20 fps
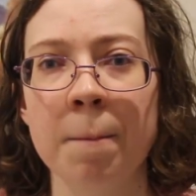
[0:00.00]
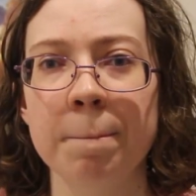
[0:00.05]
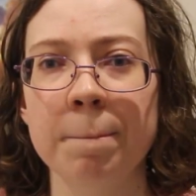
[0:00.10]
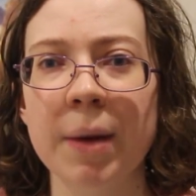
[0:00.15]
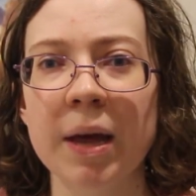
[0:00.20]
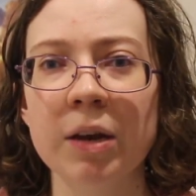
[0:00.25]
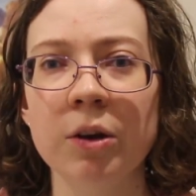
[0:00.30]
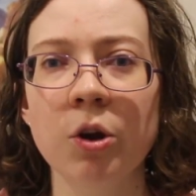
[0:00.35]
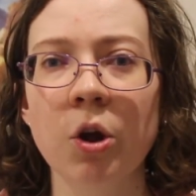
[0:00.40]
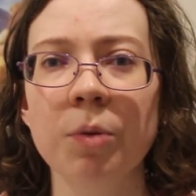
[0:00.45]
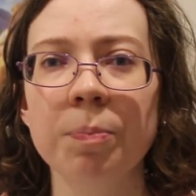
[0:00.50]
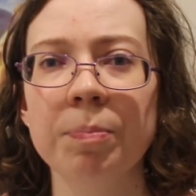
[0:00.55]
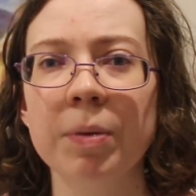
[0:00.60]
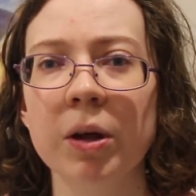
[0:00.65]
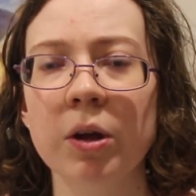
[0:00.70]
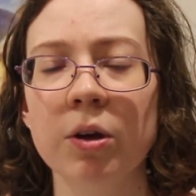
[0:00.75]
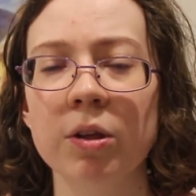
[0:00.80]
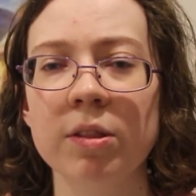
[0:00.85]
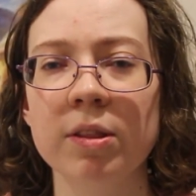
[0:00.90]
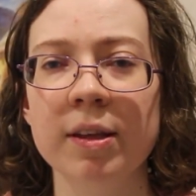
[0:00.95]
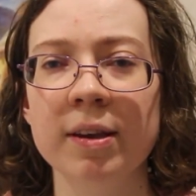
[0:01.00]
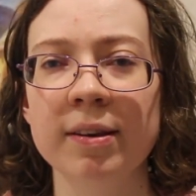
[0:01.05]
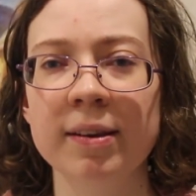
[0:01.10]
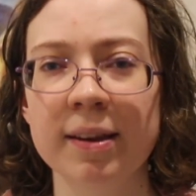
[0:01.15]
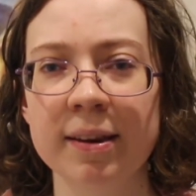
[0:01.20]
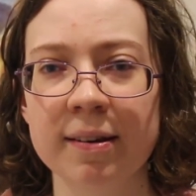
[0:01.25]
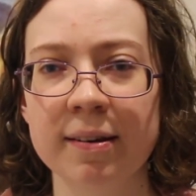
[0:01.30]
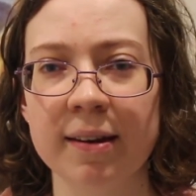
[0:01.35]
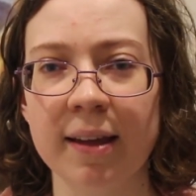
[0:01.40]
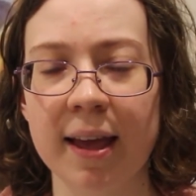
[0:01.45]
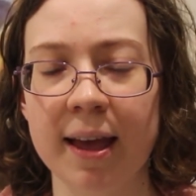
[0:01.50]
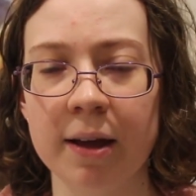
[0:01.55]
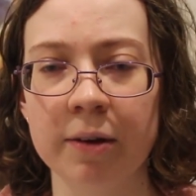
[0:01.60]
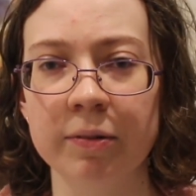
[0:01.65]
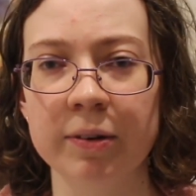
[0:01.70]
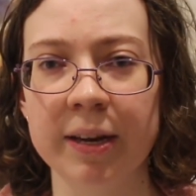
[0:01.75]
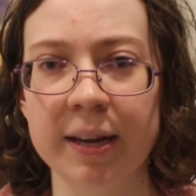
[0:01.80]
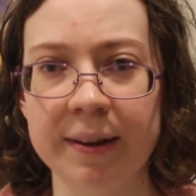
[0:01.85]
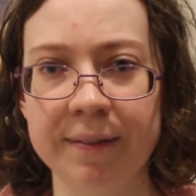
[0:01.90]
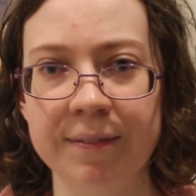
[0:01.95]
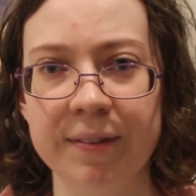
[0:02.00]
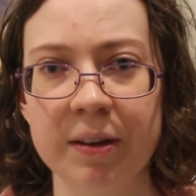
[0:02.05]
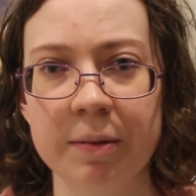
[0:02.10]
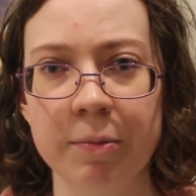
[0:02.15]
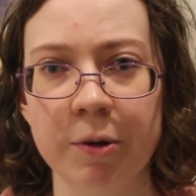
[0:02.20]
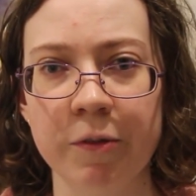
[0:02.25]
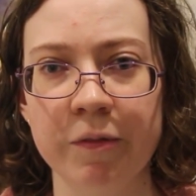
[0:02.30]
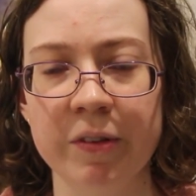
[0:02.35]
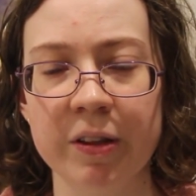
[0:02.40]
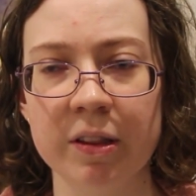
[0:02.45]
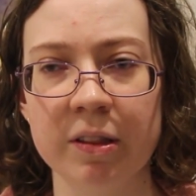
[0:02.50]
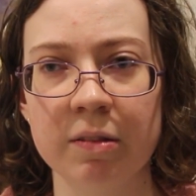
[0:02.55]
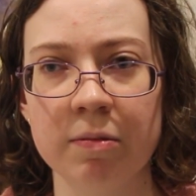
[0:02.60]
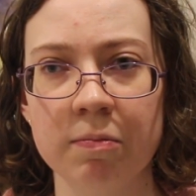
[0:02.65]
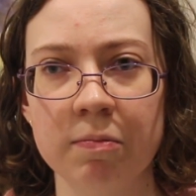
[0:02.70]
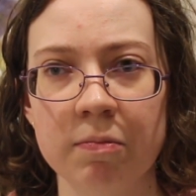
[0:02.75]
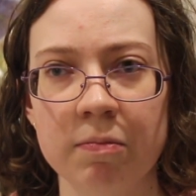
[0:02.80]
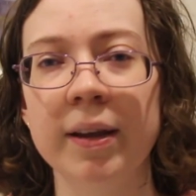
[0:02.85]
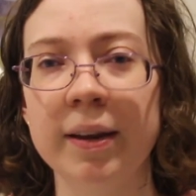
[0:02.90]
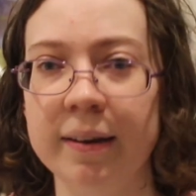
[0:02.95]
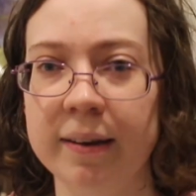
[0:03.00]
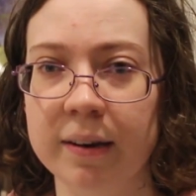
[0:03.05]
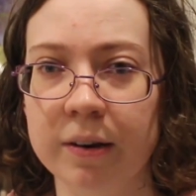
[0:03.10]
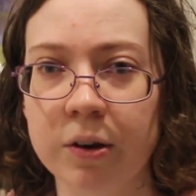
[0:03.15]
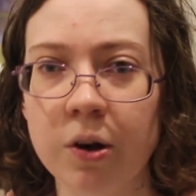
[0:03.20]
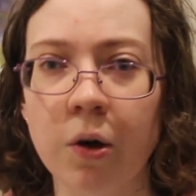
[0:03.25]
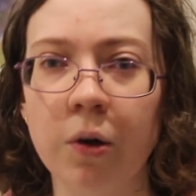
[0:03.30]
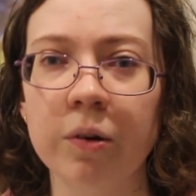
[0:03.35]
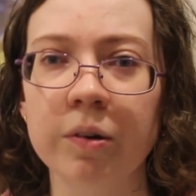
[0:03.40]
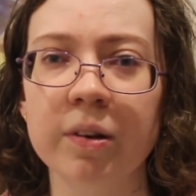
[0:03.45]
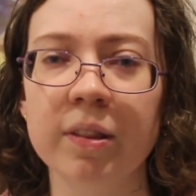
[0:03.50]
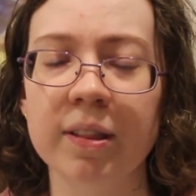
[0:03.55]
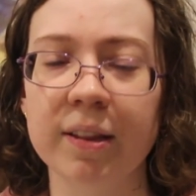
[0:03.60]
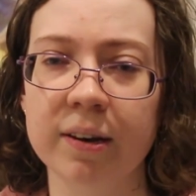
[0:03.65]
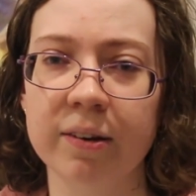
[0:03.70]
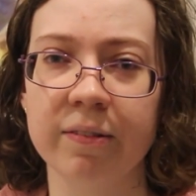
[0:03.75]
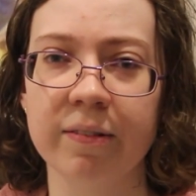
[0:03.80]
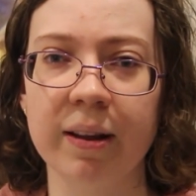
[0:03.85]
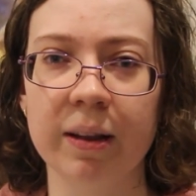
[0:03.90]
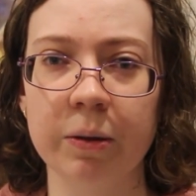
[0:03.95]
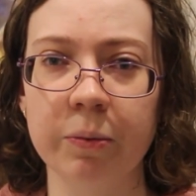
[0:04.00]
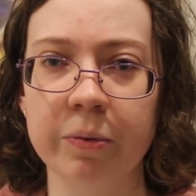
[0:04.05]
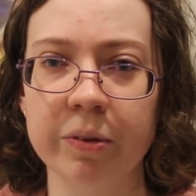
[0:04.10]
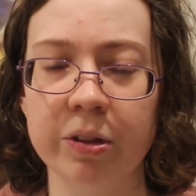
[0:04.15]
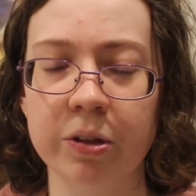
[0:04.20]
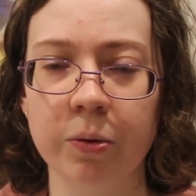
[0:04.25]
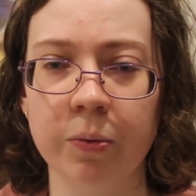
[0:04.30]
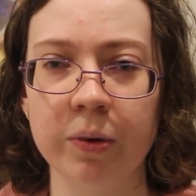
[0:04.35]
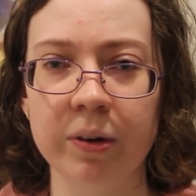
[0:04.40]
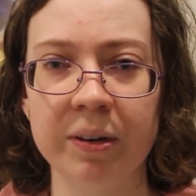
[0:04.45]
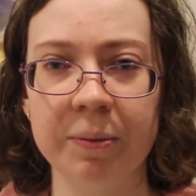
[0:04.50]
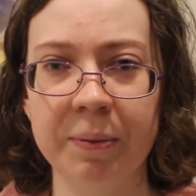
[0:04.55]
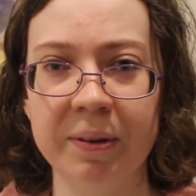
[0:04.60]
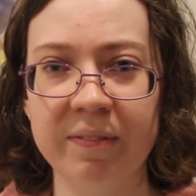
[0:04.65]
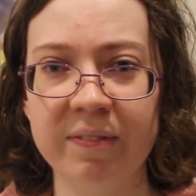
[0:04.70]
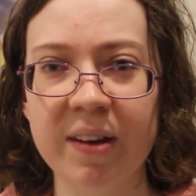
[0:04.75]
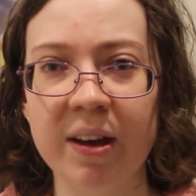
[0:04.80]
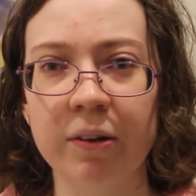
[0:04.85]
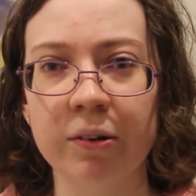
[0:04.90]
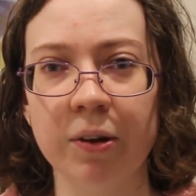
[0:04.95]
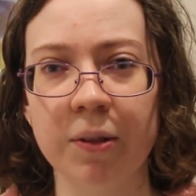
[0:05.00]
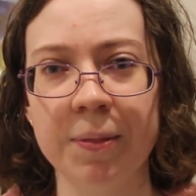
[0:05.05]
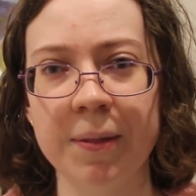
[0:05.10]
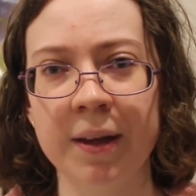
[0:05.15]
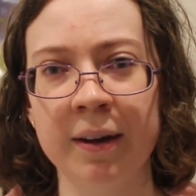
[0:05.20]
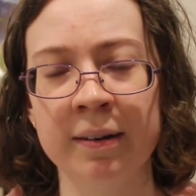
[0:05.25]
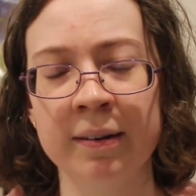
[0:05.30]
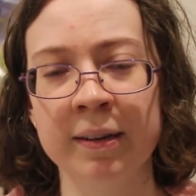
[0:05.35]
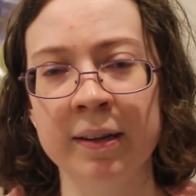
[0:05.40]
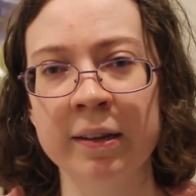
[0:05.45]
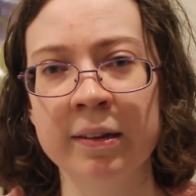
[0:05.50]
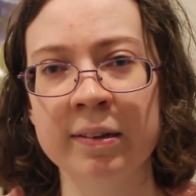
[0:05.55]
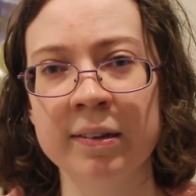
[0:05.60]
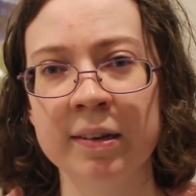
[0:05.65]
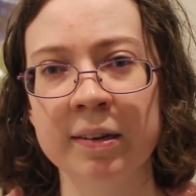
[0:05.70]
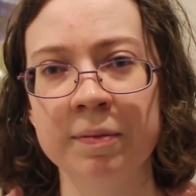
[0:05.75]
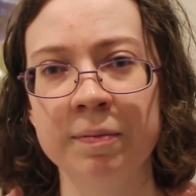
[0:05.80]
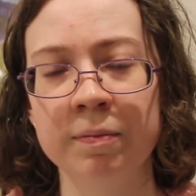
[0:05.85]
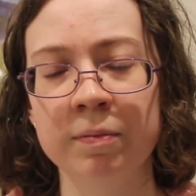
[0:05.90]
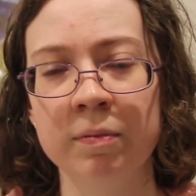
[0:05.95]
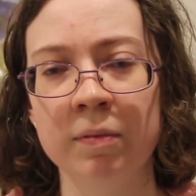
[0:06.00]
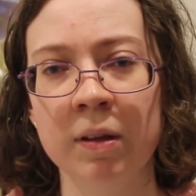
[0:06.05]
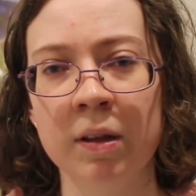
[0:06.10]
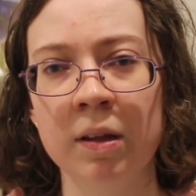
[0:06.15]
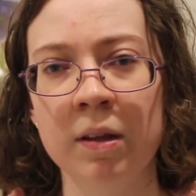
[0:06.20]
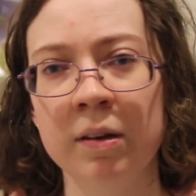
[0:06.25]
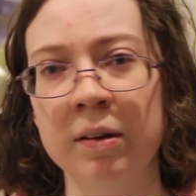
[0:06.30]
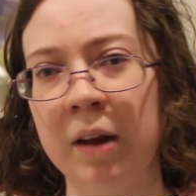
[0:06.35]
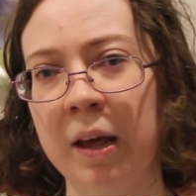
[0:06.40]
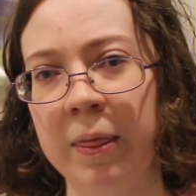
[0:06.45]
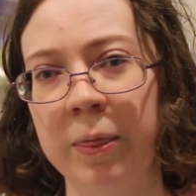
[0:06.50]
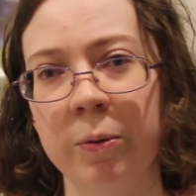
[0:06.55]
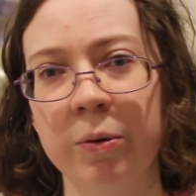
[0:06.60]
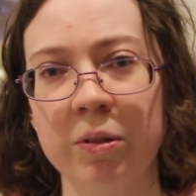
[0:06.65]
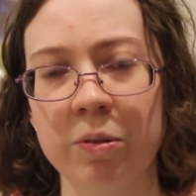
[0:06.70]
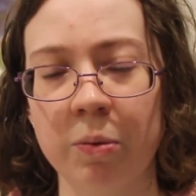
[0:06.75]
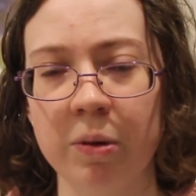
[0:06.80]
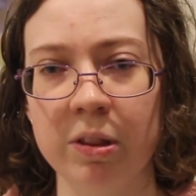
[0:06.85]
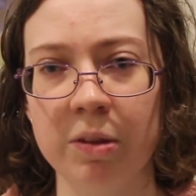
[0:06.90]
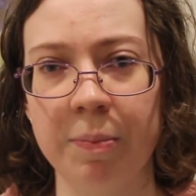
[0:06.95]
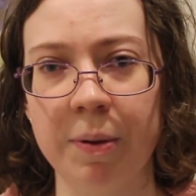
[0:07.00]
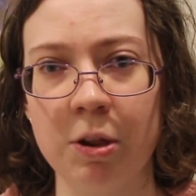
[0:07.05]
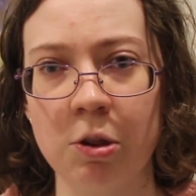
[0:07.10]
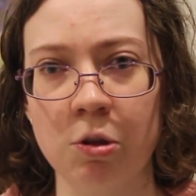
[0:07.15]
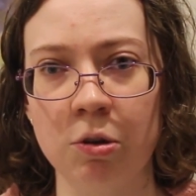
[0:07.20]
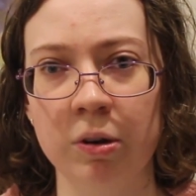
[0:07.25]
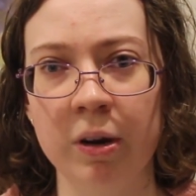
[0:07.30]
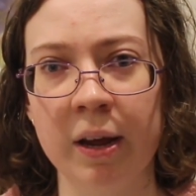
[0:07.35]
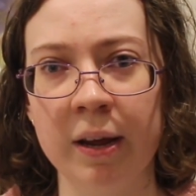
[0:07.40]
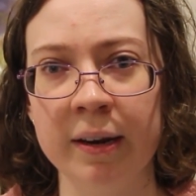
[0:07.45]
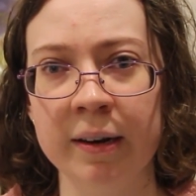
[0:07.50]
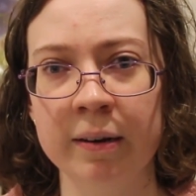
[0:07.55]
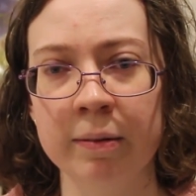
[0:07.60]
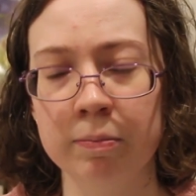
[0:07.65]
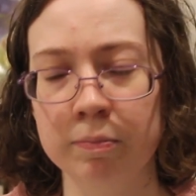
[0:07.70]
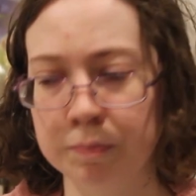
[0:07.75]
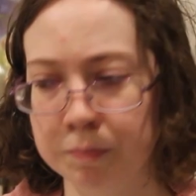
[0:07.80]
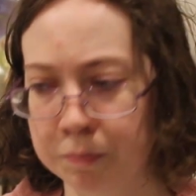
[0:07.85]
But not because it didn't count TV movies. It did not. Cinderella was nowhere to be found on that list. Neither was One Special Night.